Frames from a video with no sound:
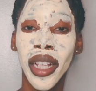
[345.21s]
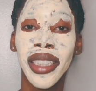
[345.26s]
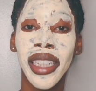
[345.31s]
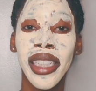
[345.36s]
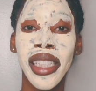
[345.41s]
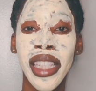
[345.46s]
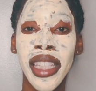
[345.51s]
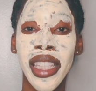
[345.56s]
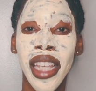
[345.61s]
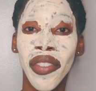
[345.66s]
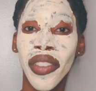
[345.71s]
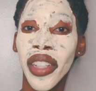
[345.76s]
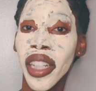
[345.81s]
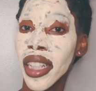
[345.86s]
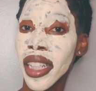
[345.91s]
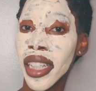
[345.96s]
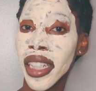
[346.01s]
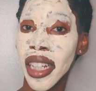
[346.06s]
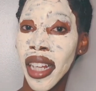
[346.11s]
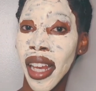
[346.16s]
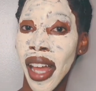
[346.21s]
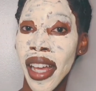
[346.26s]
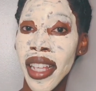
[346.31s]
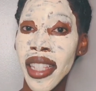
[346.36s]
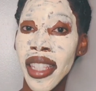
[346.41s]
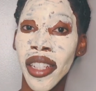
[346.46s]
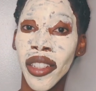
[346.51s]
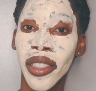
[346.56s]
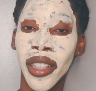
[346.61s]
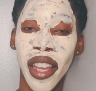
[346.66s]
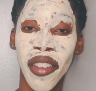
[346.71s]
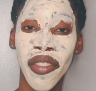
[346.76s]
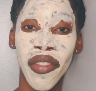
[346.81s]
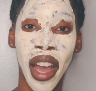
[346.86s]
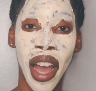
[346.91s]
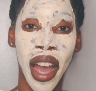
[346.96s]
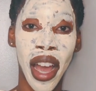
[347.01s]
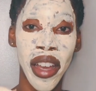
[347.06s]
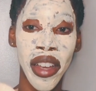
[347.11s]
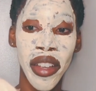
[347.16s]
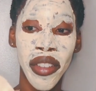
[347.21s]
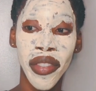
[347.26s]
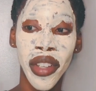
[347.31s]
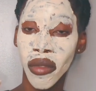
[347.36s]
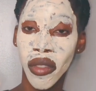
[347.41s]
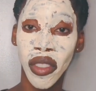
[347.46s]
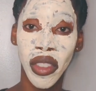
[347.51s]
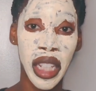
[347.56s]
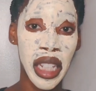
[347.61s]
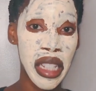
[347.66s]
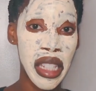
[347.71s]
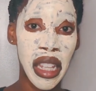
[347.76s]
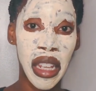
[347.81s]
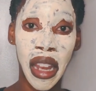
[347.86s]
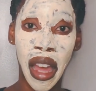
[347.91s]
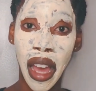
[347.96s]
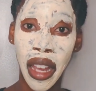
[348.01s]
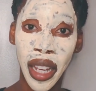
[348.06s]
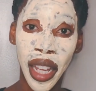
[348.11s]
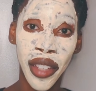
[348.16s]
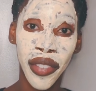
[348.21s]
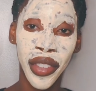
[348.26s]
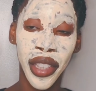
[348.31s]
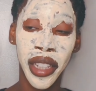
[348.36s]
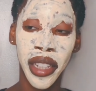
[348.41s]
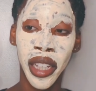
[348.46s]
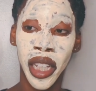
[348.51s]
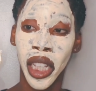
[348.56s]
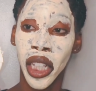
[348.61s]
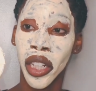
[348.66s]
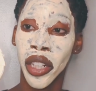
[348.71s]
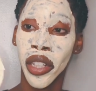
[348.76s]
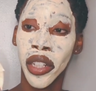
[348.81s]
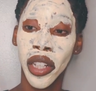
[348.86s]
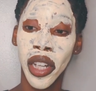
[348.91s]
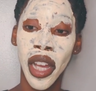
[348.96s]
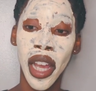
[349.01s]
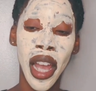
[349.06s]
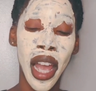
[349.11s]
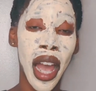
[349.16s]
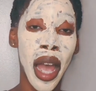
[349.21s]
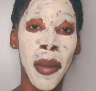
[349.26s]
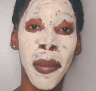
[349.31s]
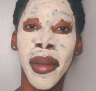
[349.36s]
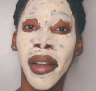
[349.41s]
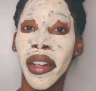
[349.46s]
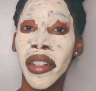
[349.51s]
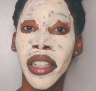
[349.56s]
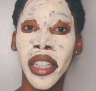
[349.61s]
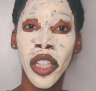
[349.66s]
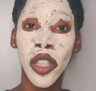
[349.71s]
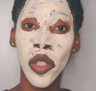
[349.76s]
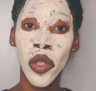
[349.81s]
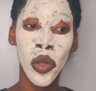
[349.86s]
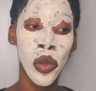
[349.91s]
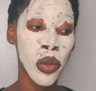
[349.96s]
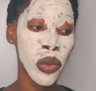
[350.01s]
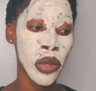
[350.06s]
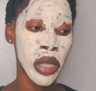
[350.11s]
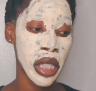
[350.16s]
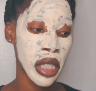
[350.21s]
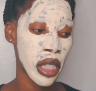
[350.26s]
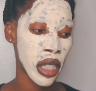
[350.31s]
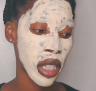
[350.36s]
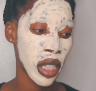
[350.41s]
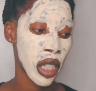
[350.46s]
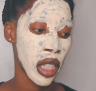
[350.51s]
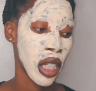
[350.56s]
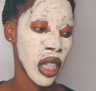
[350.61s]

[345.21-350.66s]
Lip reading: This is definitely gonna last till day 5. There's a lot left in here. I barely used